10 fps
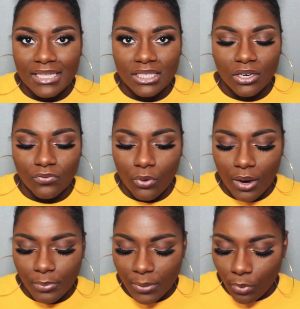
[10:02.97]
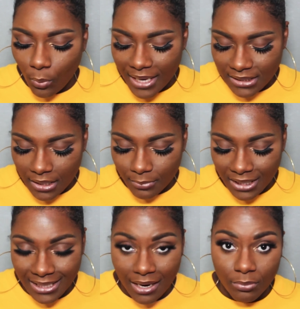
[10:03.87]
and to avoid people wasting
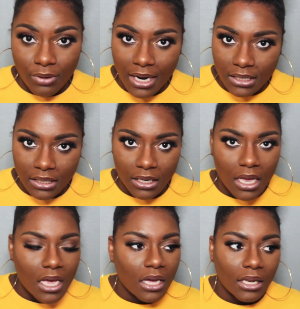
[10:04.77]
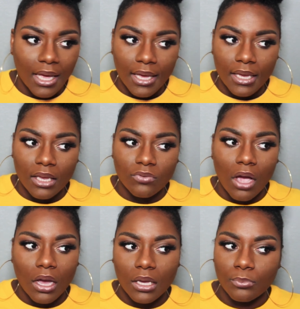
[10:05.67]
money and product, like if
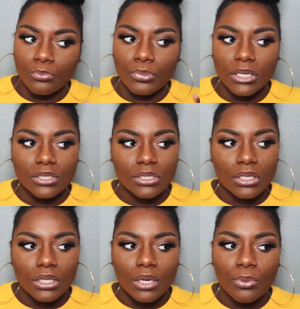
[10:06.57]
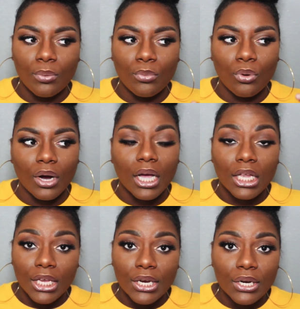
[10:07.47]
y'all can be just a little bit more
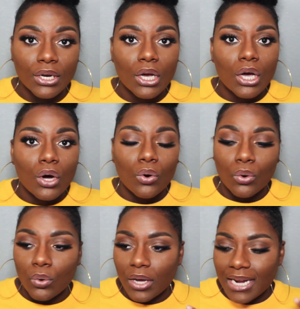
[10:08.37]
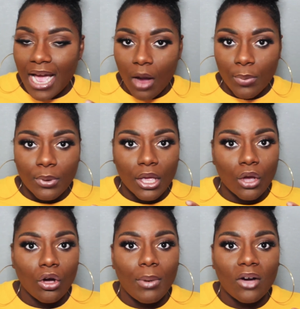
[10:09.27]
clear on how people
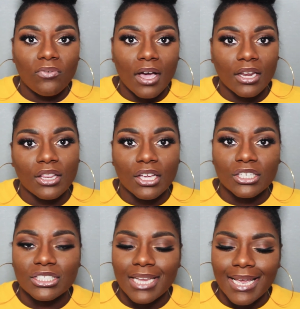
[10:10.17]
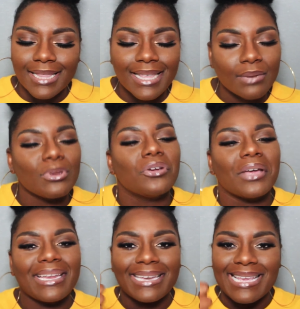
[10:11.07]
can go about finding their shade, that'd be
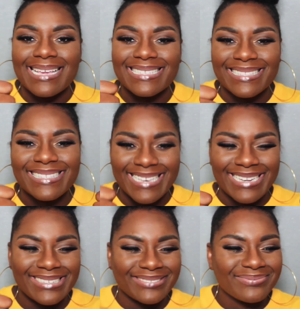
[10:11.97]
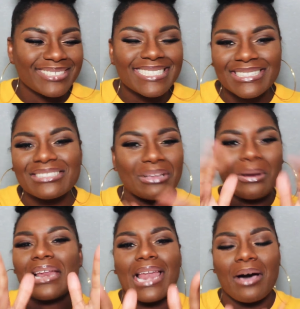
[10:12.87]
great next. You know, just
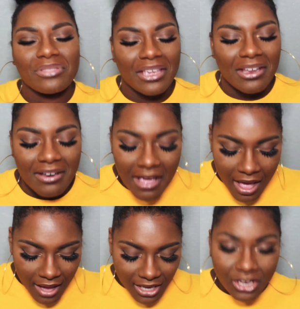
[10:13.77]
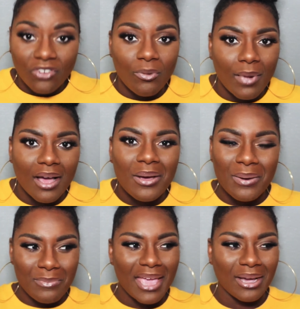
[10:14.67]
throwing it out there, you know, for my
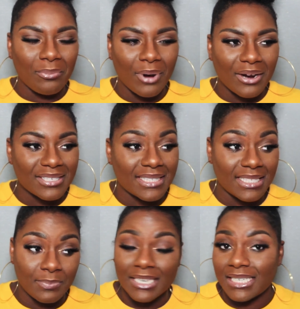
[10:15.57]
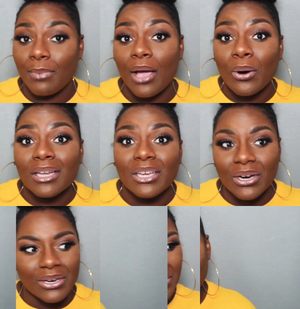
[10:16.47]
makeup wearers, especially my oily
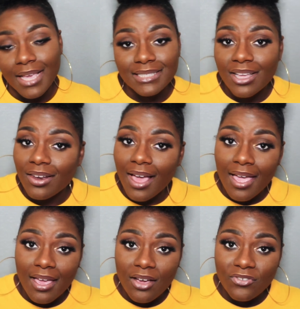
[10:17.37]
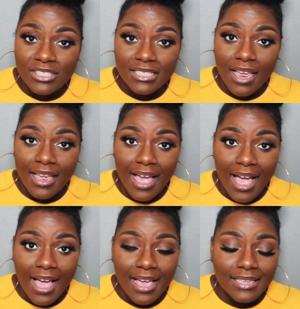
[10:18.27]
girls. That's all I have for today,
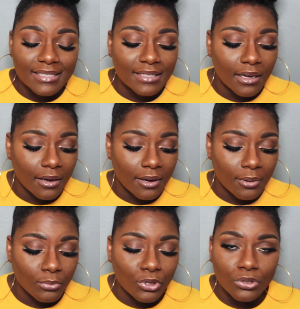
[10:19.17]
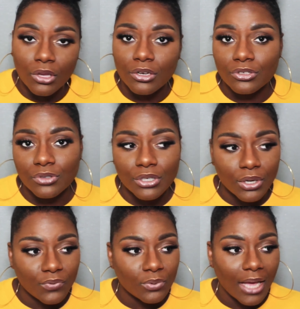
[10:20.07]
guys. You know the
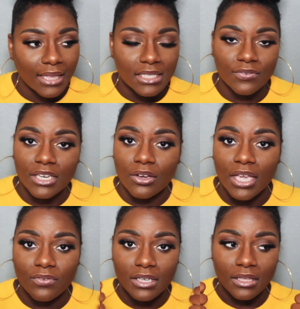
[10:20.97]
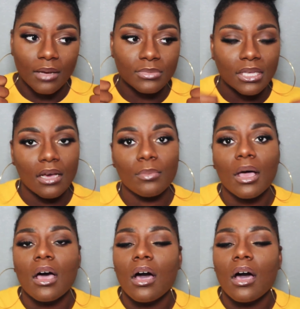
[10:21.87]
drill. If you like this video, give it a thumbs up,